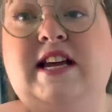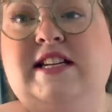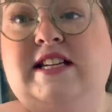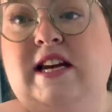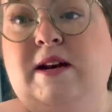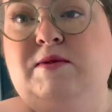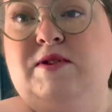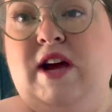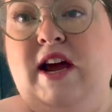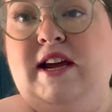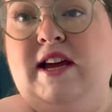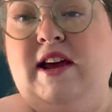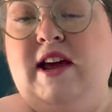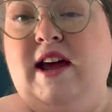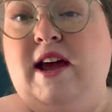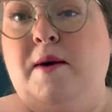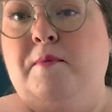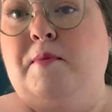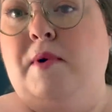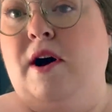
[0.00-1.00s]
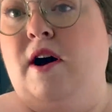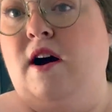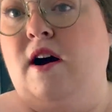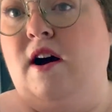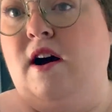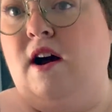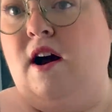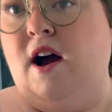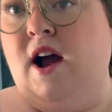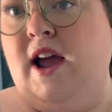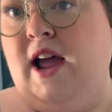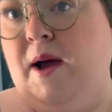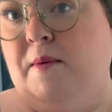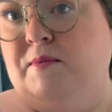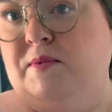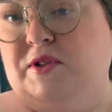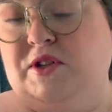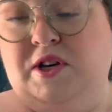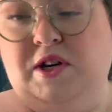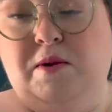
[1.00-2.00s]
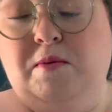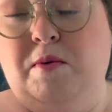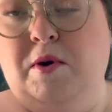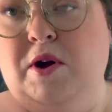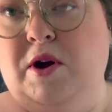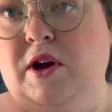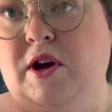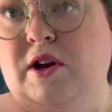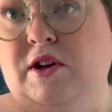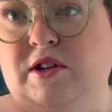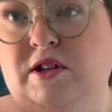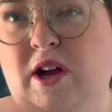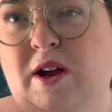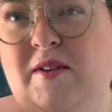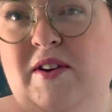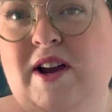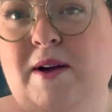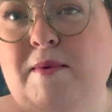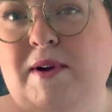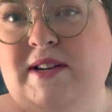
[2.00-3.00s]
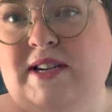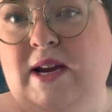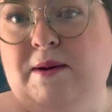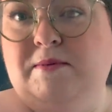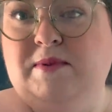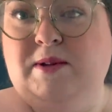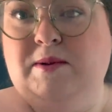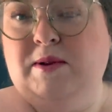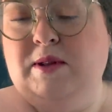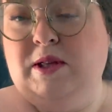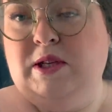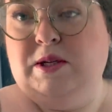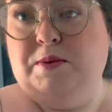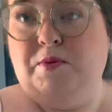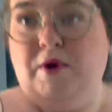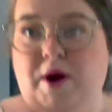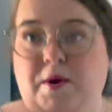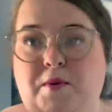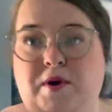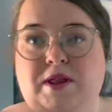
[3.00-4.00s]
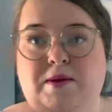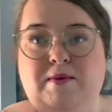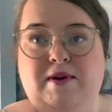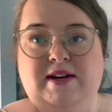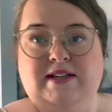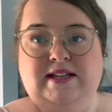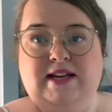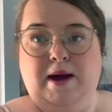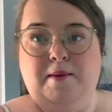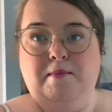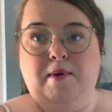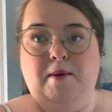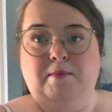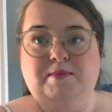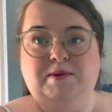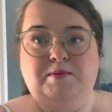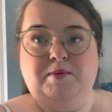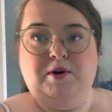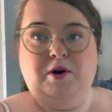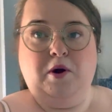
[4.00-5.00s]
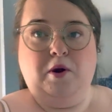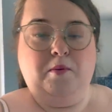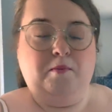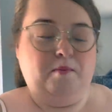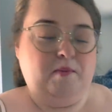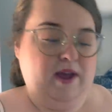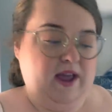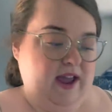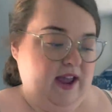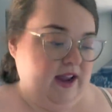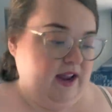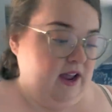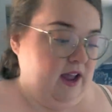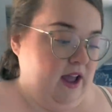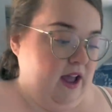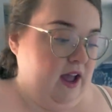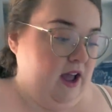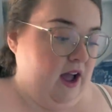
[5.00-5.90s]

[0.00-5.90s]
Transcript: denim jacket, but I am just going to put, I think I might take the spray with me to get mum to put it on me.